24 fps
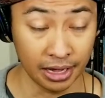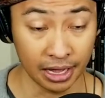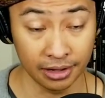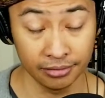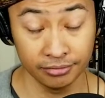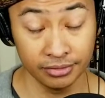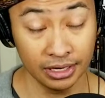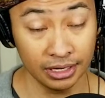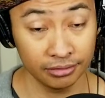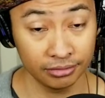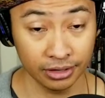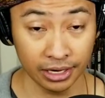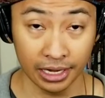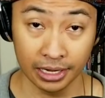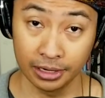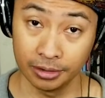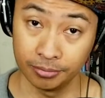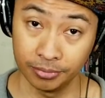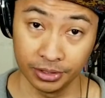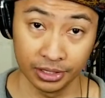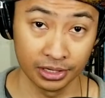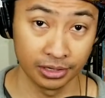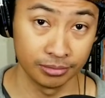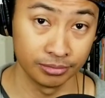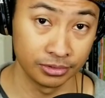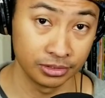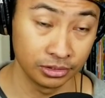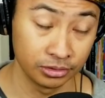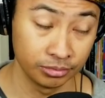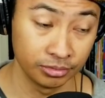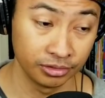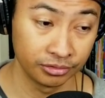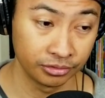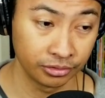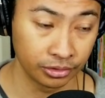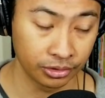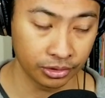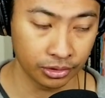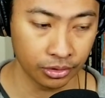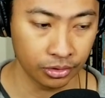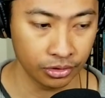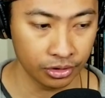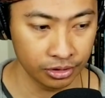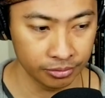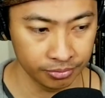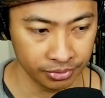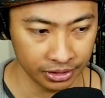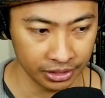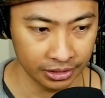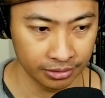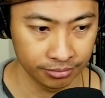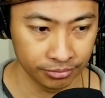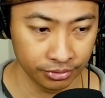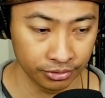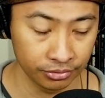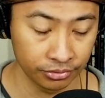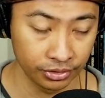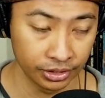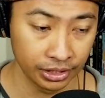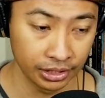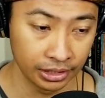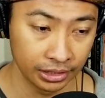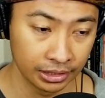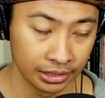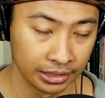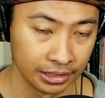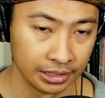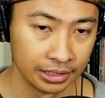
I've never had a P M two before or a P M three.